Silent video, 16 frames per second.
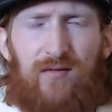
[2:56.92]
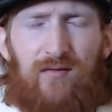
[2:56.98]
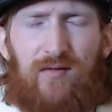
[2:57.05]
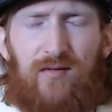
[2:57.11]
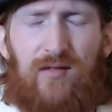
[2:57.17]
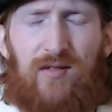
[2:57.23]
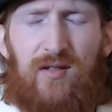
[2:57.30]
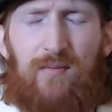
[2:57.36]

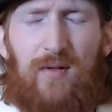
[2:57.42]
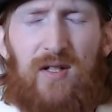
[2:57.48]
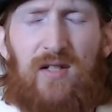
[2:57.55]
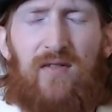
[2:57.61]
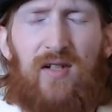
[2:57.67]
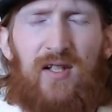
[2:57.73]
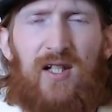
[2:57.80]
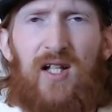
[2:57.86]

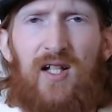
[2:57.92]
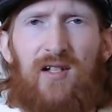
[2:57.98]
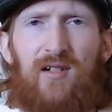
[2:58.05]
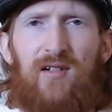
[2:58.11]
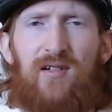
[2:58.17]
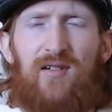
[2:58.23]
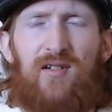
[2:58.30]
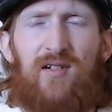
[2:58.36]
specific
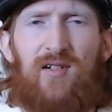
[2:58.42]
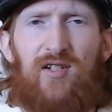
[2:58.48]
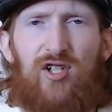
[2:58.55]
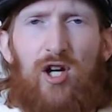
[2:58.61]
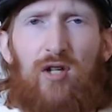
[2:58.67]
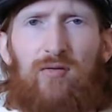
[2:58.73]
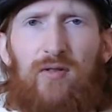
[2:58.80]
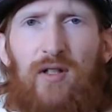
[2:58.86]
things to the
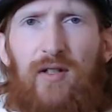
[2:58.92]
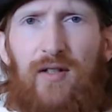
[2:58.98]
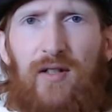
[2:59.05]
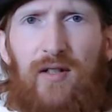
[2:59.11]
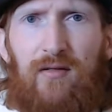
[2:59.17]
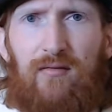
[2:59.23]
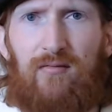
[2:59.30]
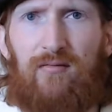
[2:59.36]
genre
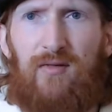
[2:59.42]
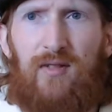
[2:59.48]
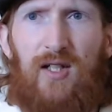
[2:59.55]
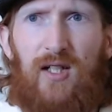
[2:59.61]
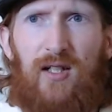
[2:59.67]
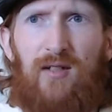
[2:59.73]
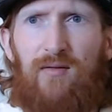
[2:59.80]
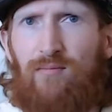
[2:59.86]
that,
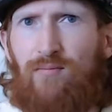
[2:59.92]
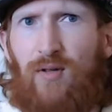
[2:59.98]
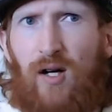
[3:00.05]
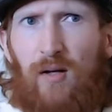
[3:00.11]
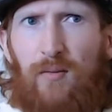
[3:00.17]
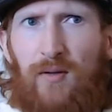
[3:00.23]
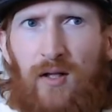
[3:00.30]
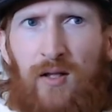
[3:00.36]
yeah,
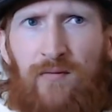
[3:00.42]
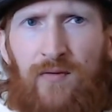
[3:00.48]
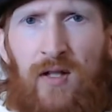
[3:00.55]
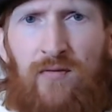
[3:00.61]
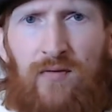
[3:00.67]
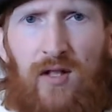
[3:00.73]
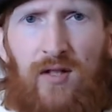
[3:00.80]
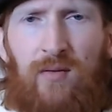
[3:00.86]
probably aren't fun
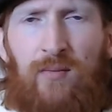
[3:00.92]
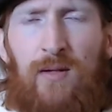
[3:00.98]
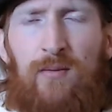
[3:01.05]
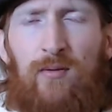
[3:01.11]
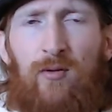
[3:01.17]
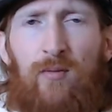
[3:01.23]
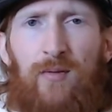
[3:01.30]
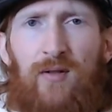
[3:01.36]
for other
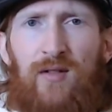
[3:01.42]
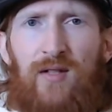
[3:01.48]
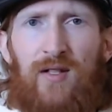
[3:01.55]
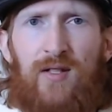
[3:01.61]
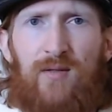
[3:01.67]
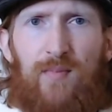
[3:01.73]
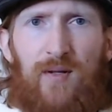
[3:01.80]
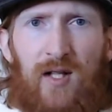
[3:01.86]
people, but
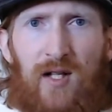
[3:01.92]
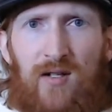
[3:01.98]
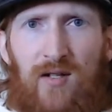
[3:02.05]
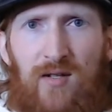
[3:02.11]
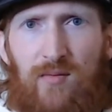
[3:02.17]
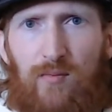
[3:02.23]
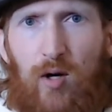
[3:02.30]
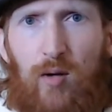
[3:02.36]
it's because it's
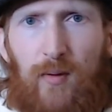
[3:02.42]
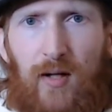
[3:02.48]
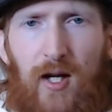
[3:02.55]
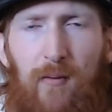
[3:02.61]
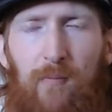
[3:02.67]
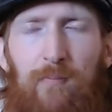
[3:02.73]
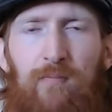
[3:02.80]
a MOBA game.